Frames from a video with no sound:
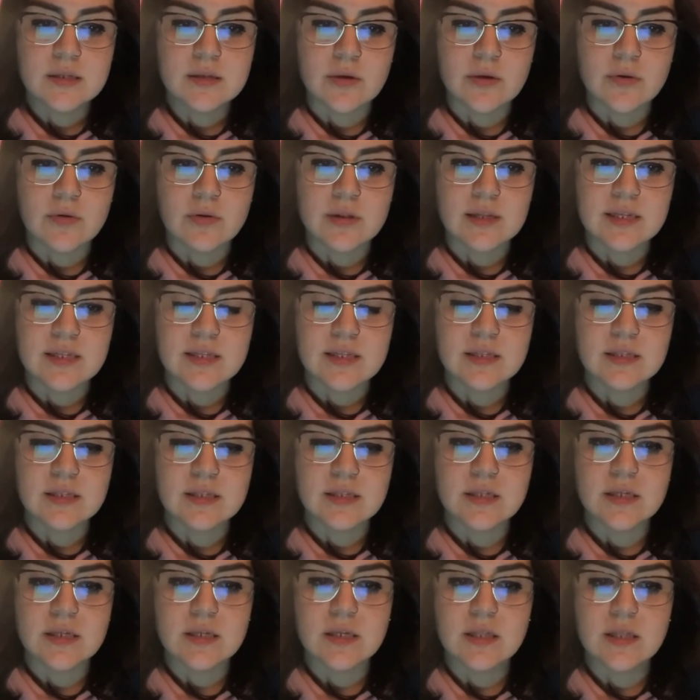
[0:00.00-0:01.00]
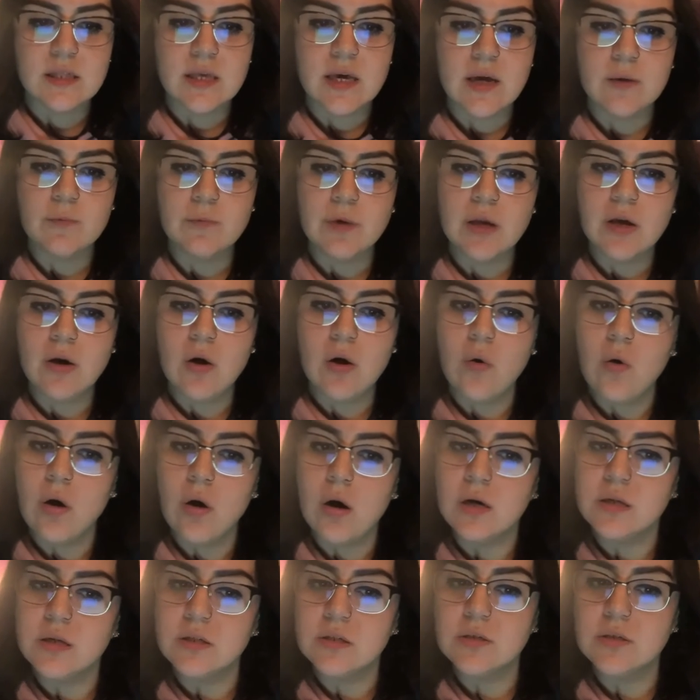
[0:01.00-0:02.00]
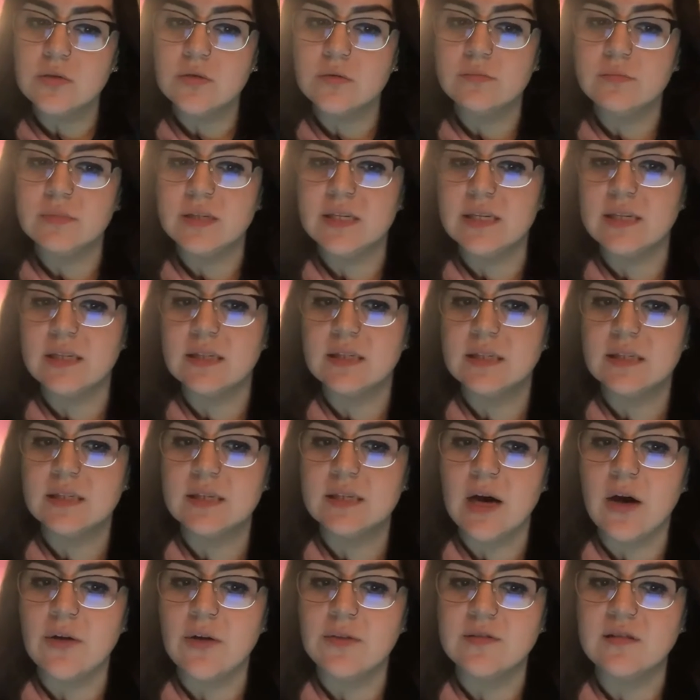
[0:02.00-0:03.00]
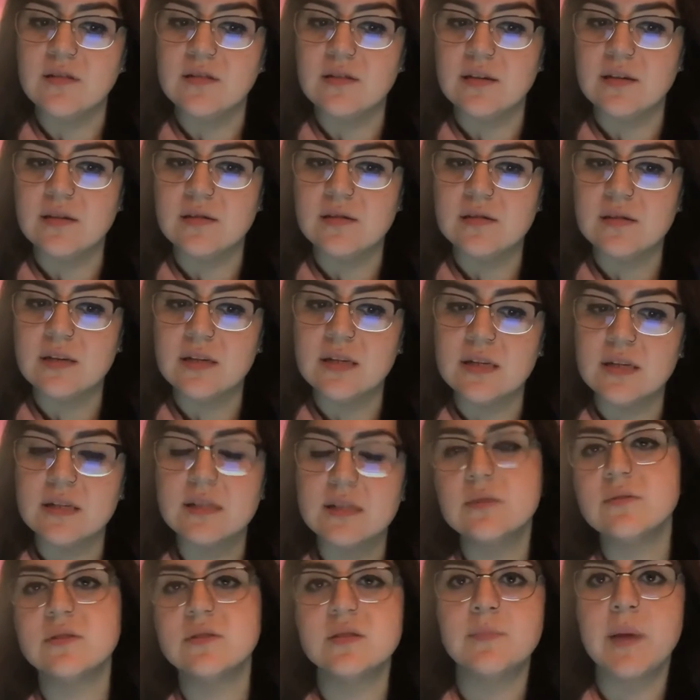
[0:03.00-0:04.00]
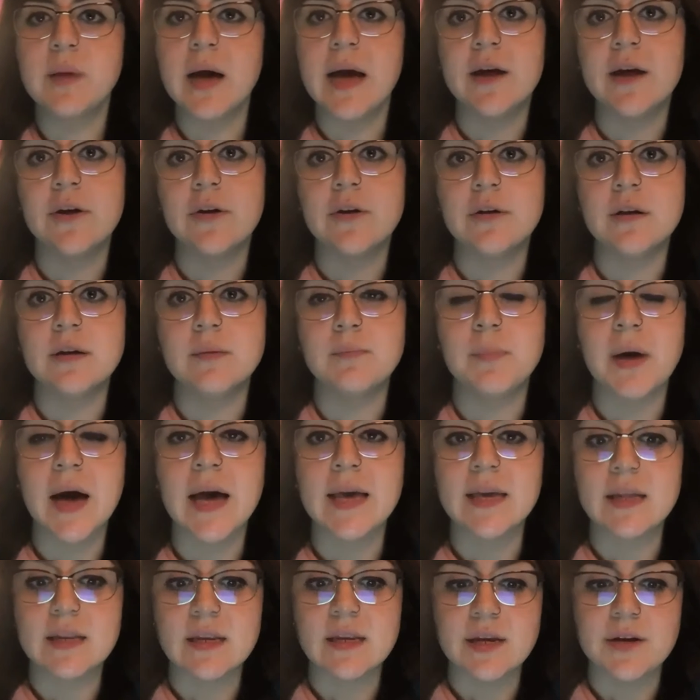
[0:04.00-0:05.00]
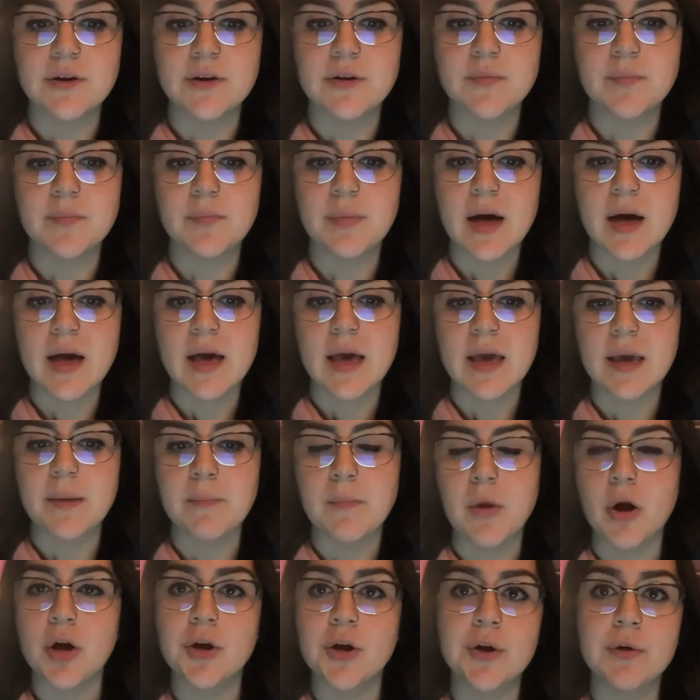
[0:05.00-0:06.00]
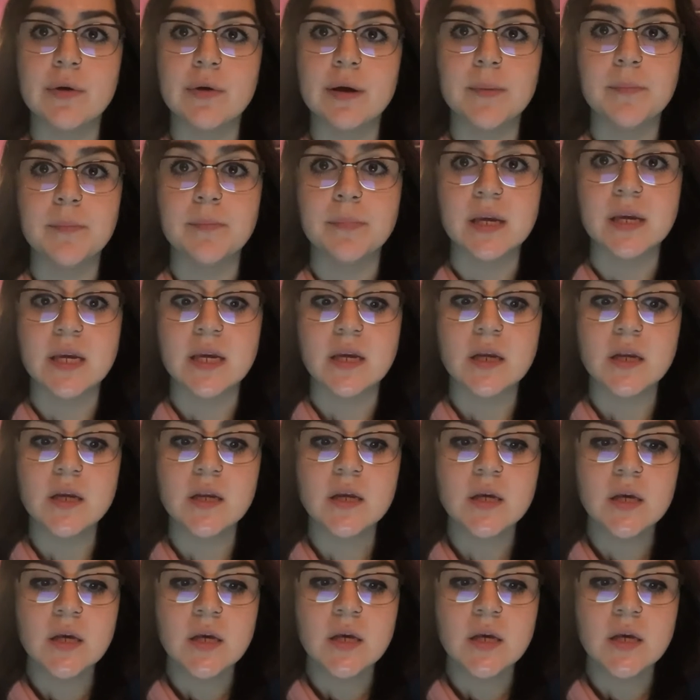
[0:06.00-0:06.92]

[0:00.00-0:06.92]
So let's see. Then we go on to Mead South Sea studies. It was pioneered by Margaret Mead.